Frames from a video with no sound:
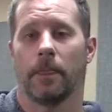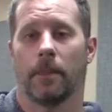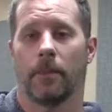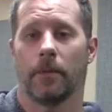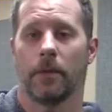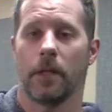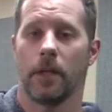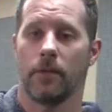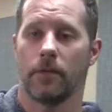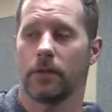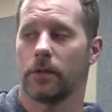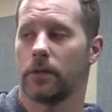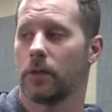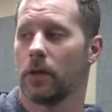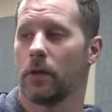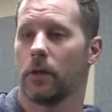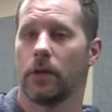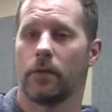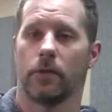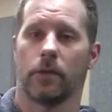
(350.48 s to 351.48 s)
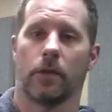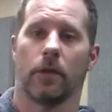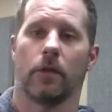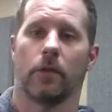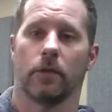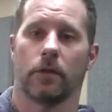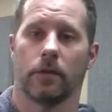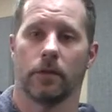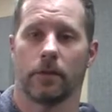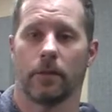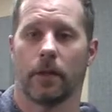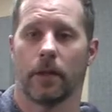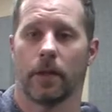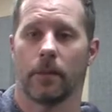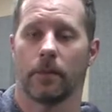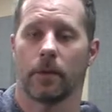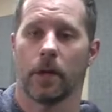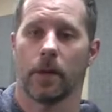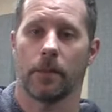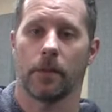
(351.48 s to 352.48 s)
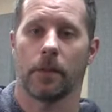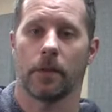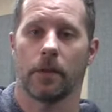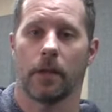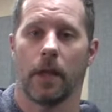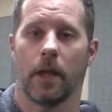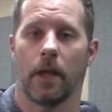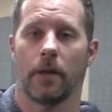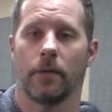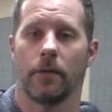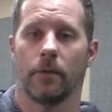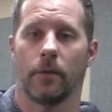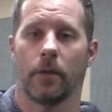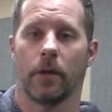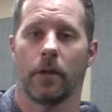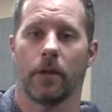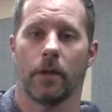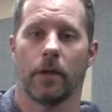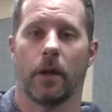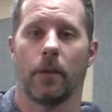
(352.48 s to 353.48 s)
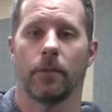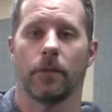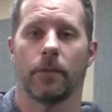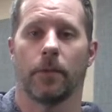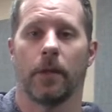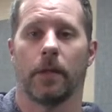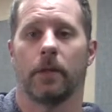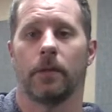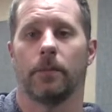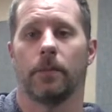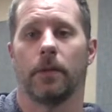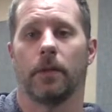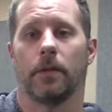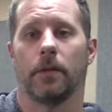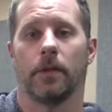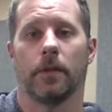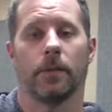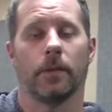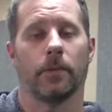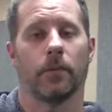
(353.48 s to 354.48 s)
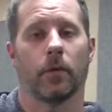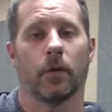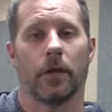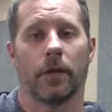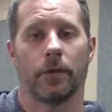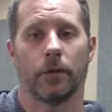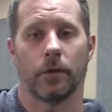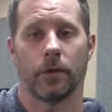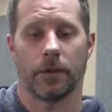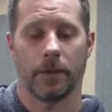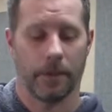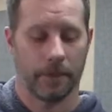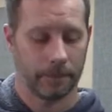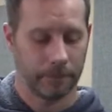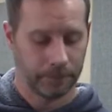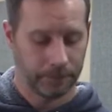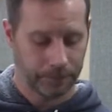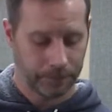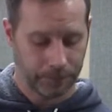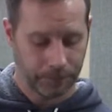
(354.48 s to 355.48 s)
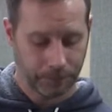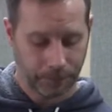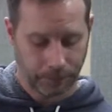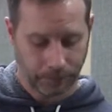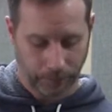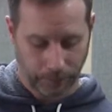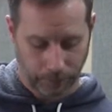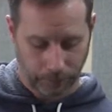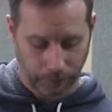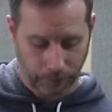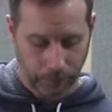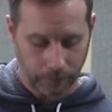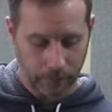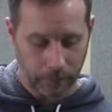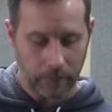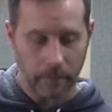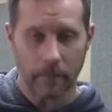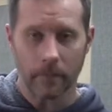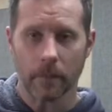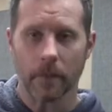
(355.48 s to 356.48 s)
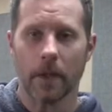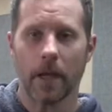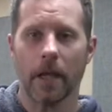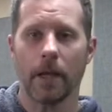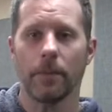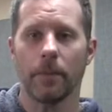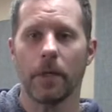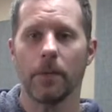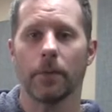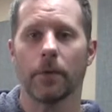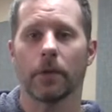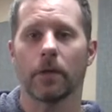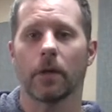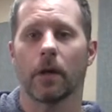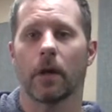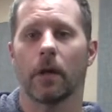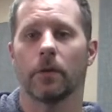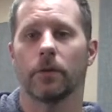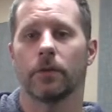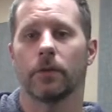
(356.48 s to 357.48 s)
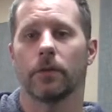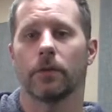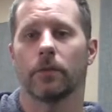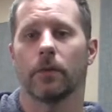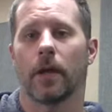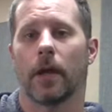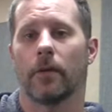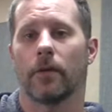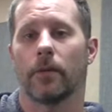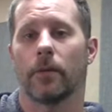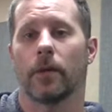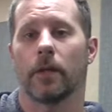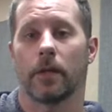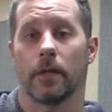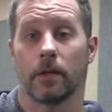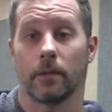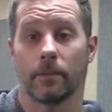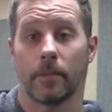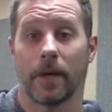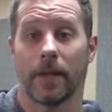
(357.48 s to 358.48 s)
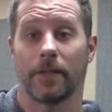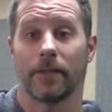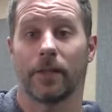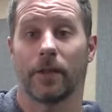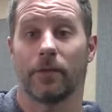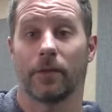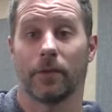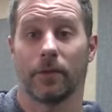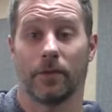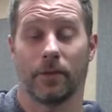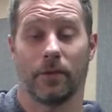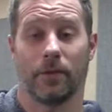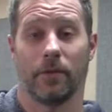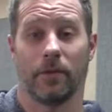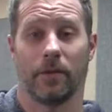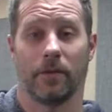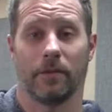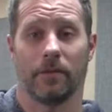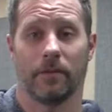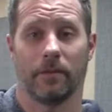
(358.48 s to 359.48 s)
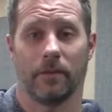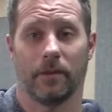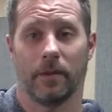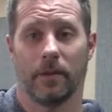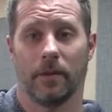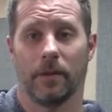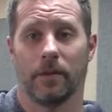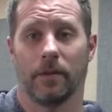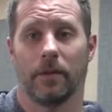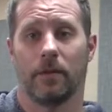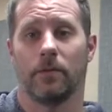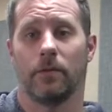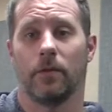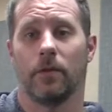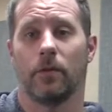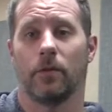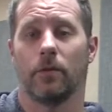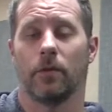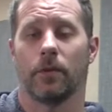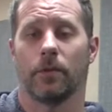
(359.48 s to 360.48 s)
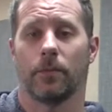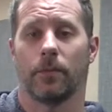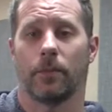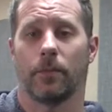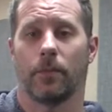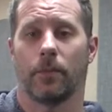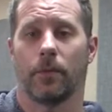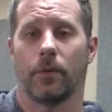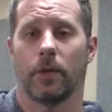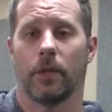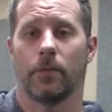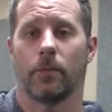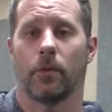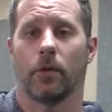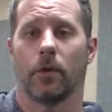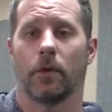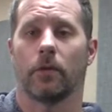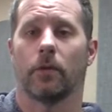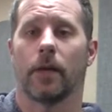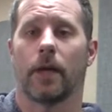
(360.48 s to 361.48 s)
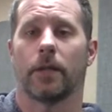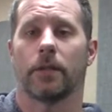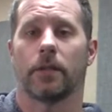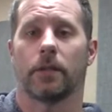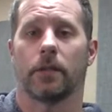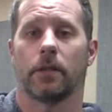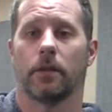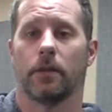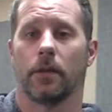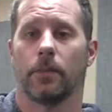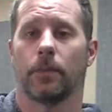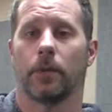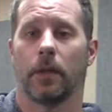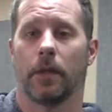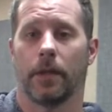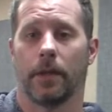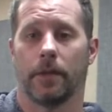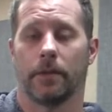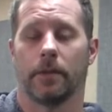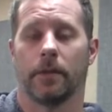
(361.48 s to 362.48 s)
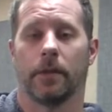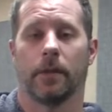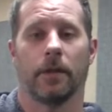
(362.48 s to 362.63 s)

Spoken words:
But even so, even here, just like I'm coming on the and of 1, and that helps make it be a little bit more interesting. And people could all do, everybody, myself included, could do with putting more rests in their playing.